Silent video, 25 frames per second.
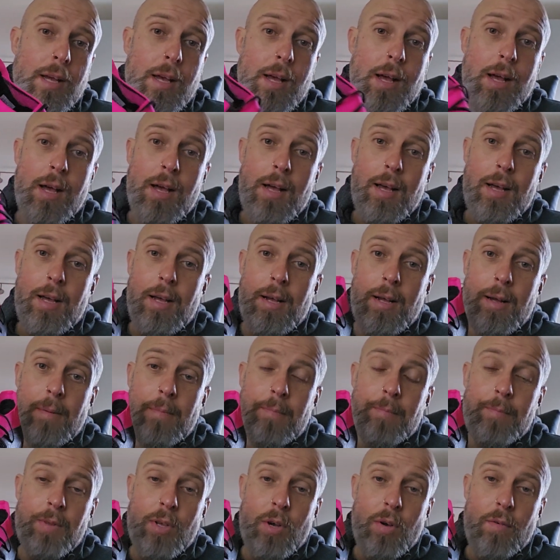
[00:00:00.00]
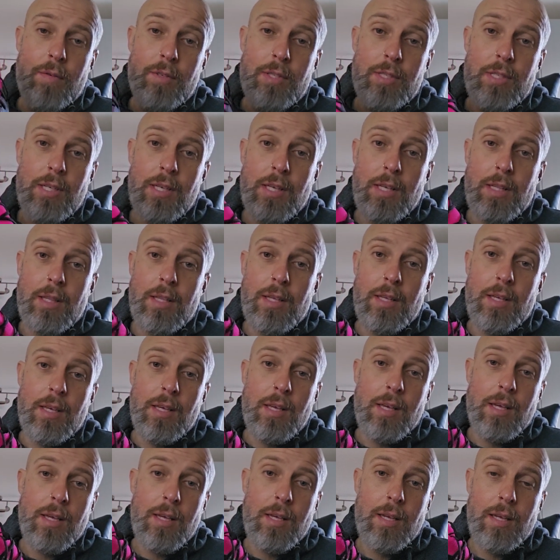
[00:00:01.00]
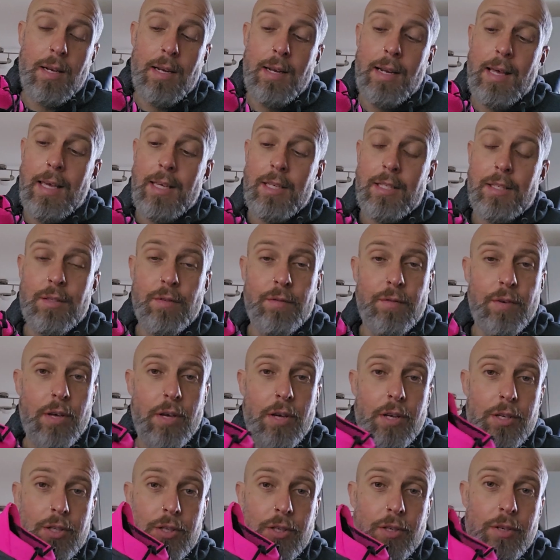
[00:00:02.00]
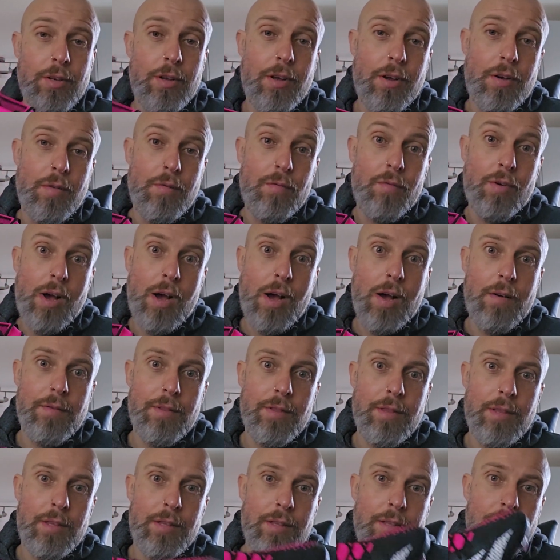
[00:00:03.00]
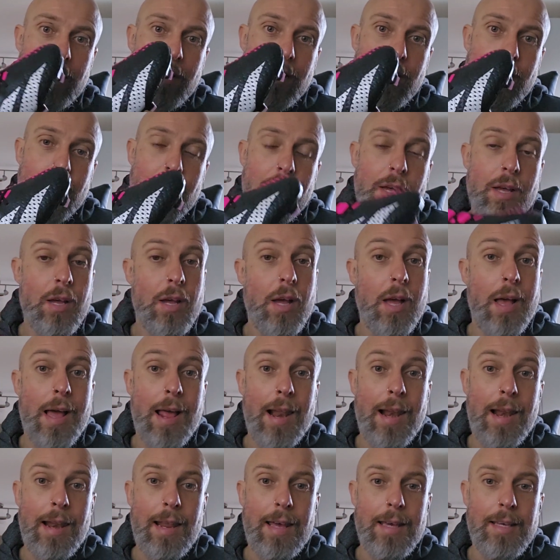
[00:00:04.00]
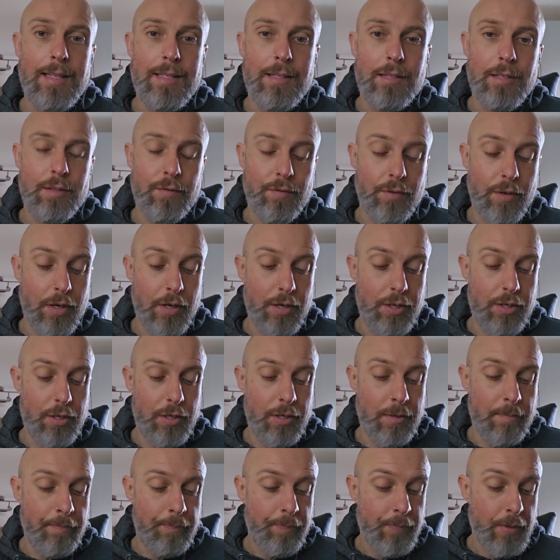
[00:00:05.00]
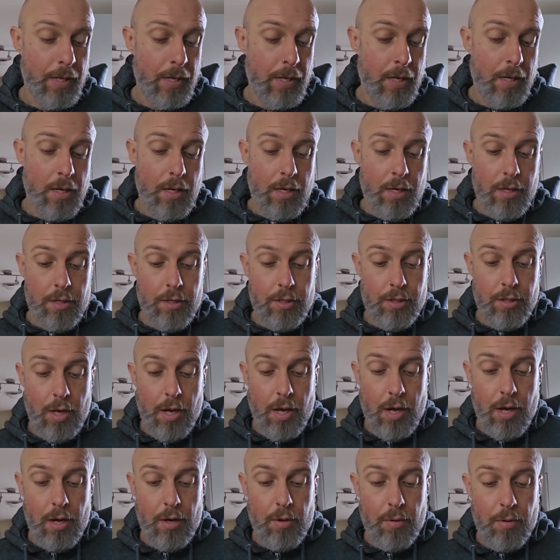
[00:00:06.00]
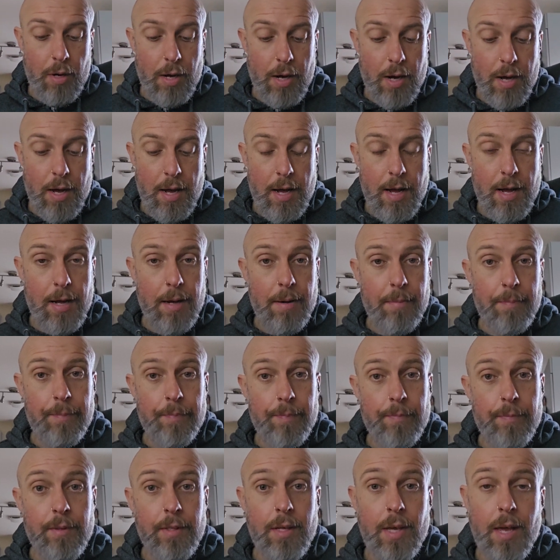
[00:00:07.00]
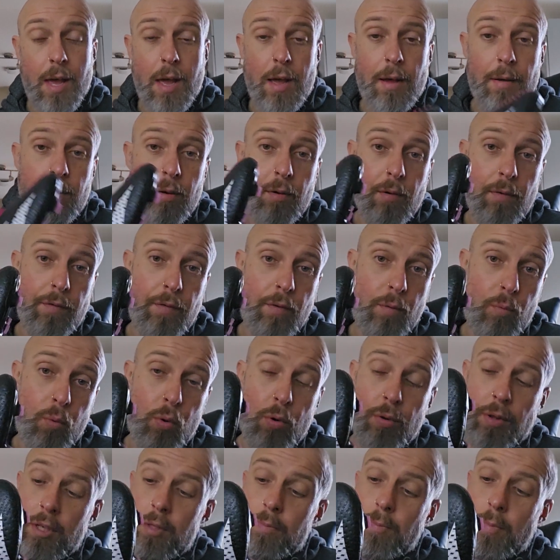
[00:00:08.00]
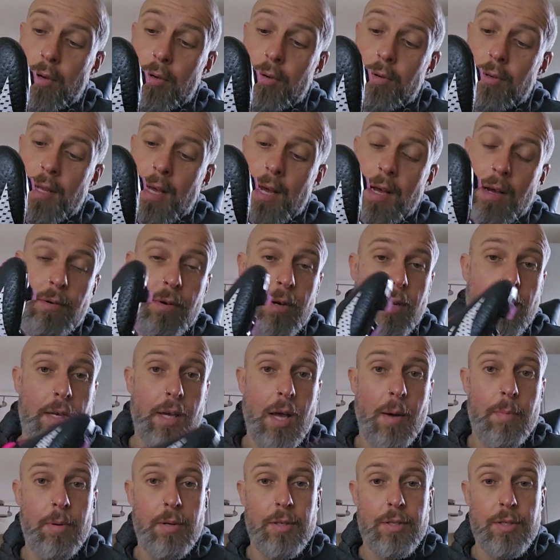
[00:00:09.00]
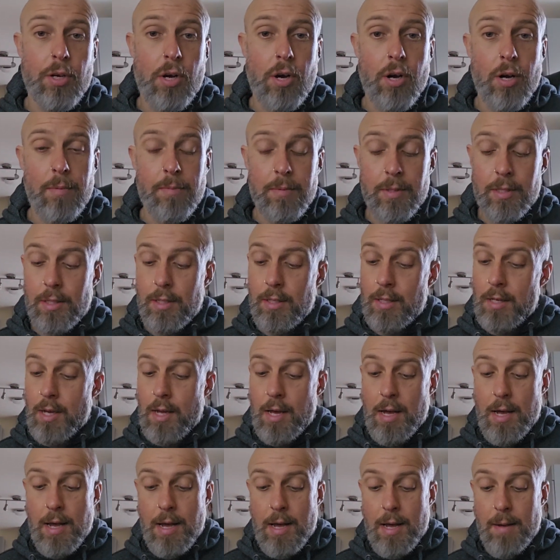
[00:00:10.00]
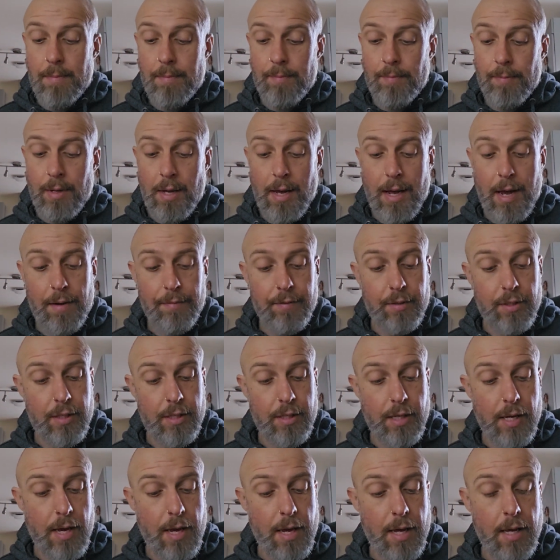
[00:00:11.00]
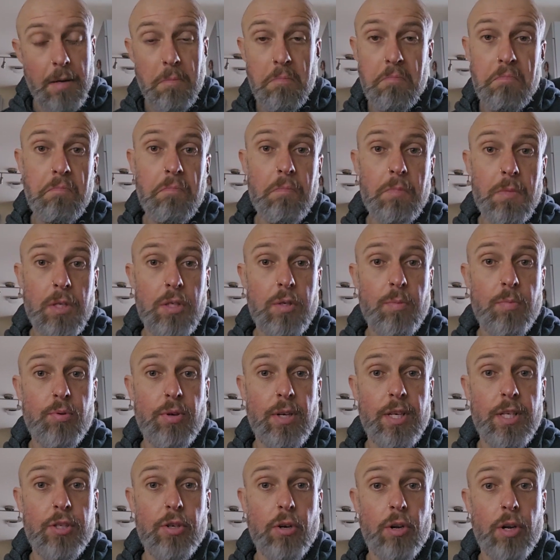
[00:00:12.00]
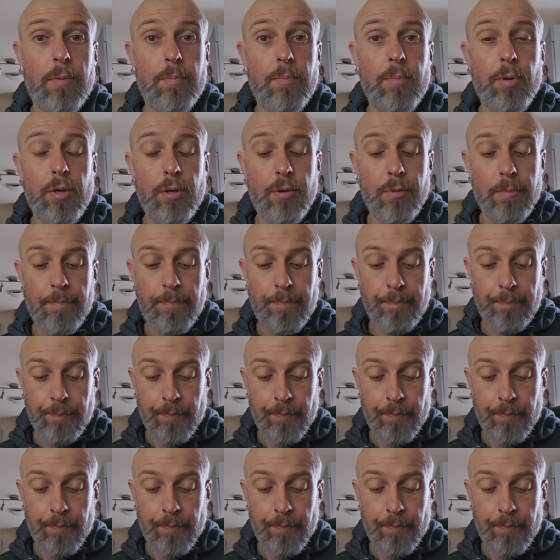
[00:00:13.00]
Obviously the laced version rather than the laceless version. So yeah, I've worn this boot now a couple of times. I have to say it's a pretty solid boot.